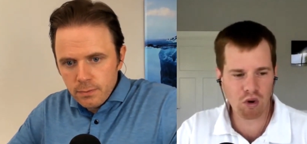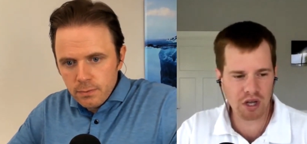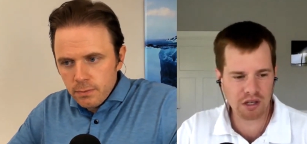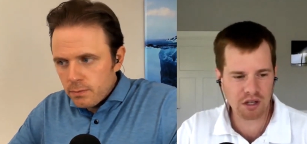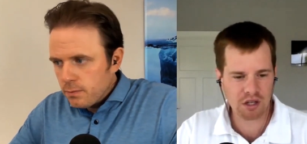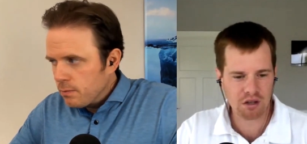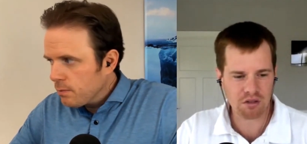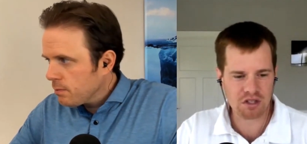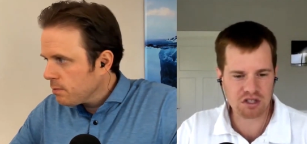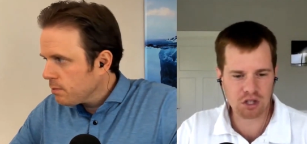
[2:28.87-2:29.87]
Speaker 1: want
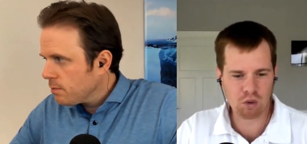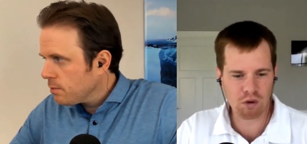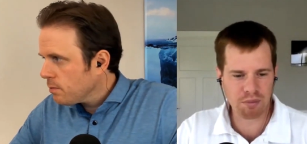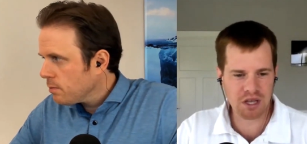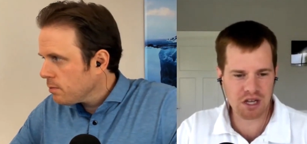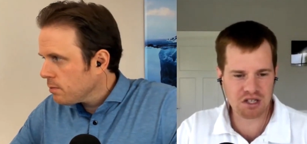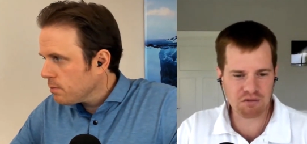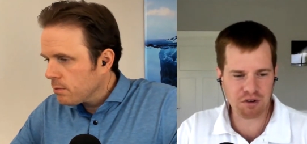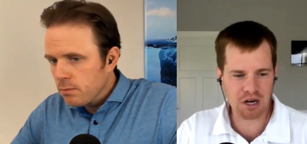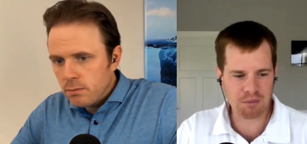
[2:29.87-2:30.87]
this lower
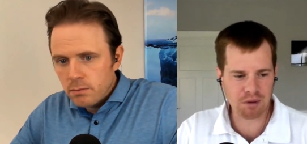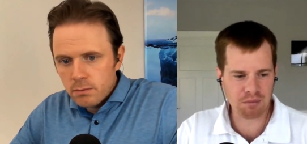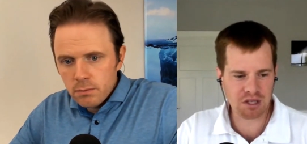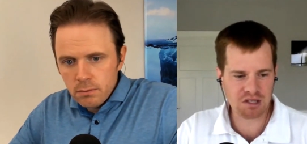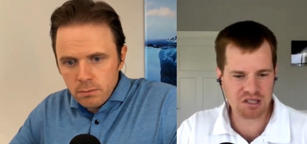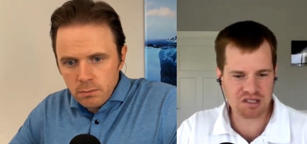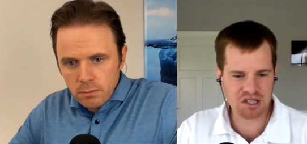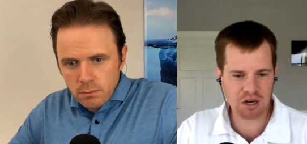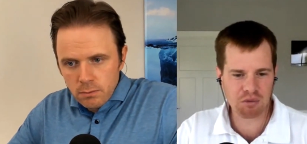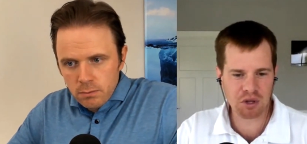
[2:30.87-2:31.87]
pH environment because
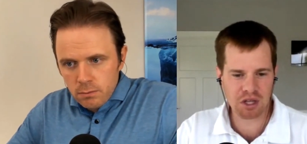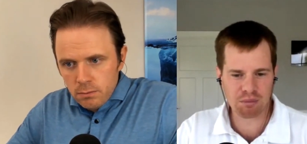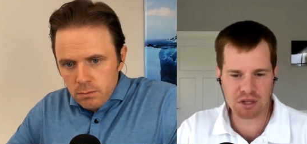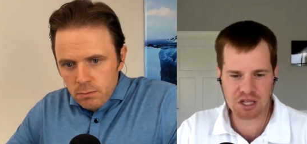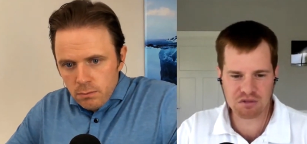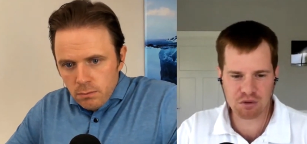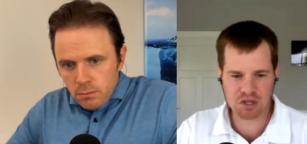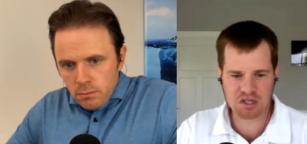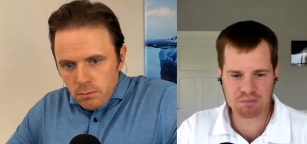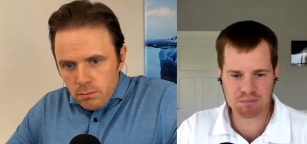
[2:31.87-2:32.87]
that's not really a place for
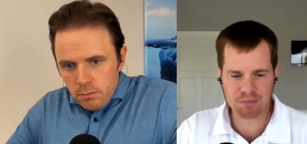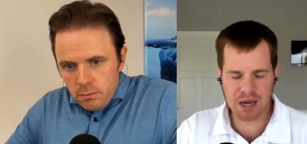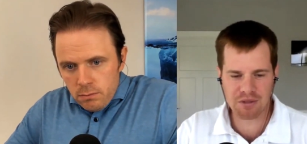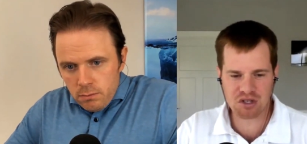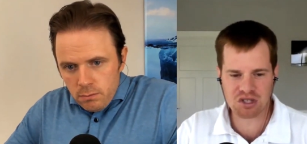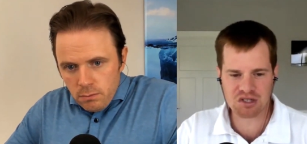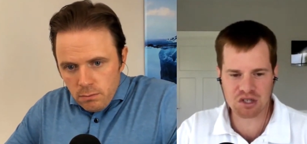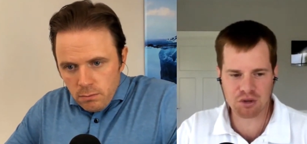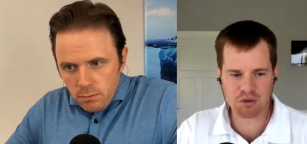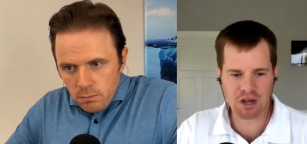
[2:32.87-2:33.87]
these
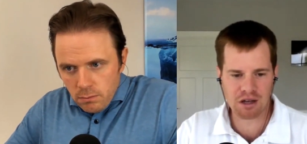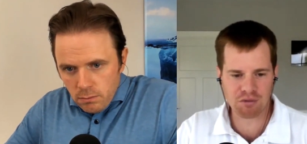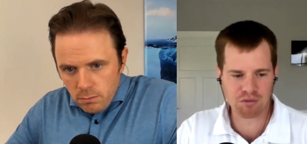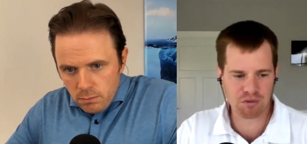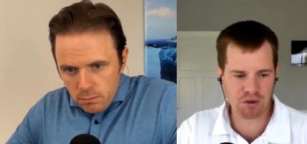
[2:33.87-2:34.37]
pathogens to thrive